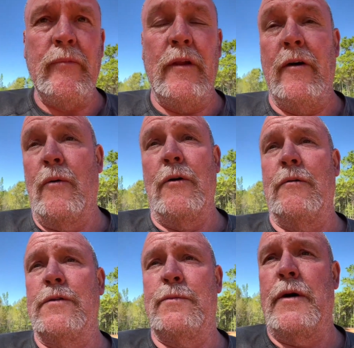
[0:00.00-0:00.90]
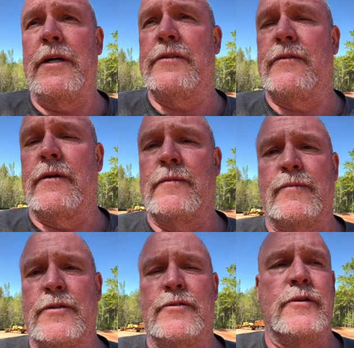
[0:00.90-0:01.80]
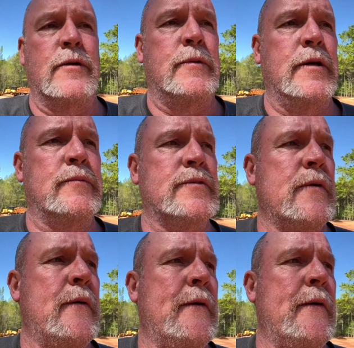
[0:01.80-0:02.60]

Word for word: the order was placed for pressure treated beams.